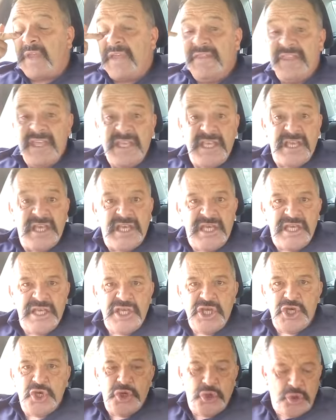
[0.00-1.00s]
The
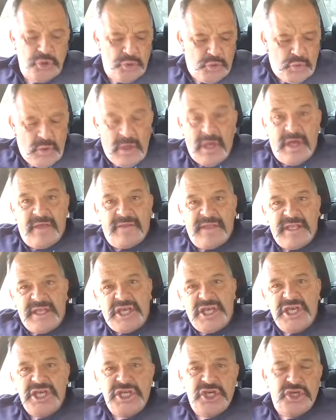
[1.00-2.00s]

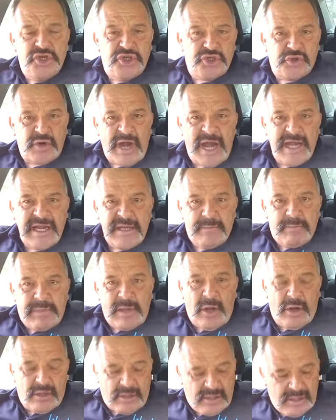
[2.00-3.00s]
EU trading
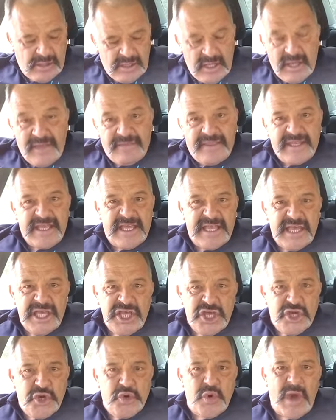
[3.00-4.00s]
bloc. The
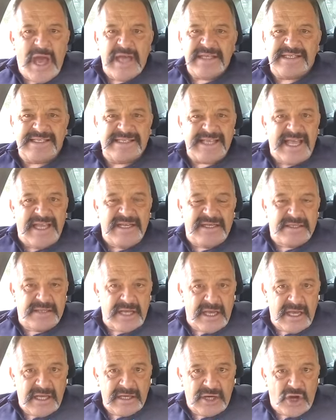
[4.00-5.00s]
EU has set
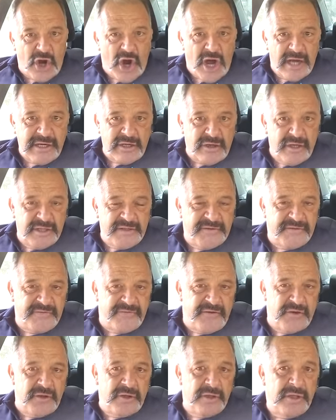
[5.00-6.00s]
guidelines
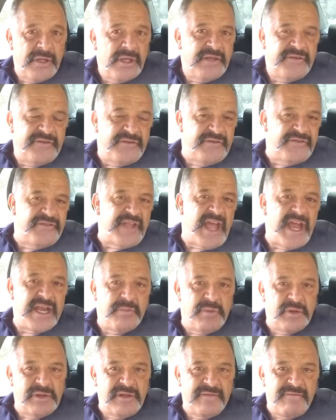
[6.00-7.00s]
for
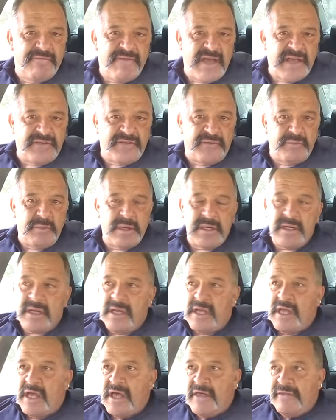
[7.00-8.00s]
sustainable investment.
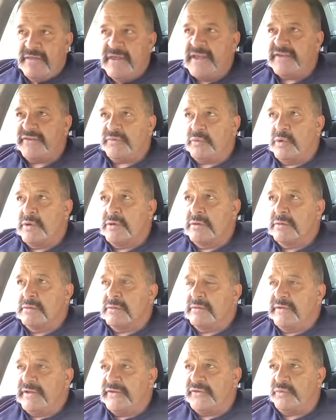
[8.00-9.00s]
This
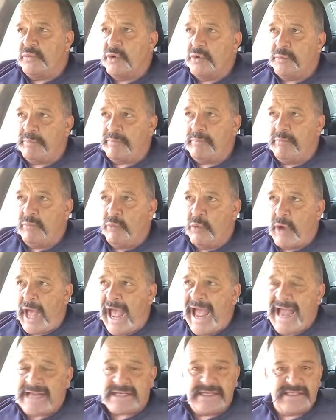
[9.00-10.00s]
will
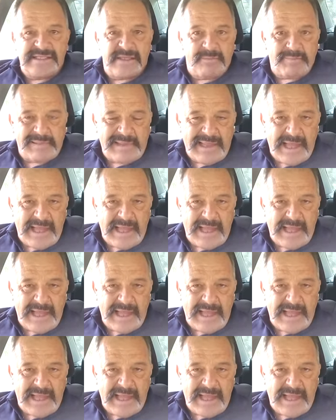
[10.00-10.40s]
act as a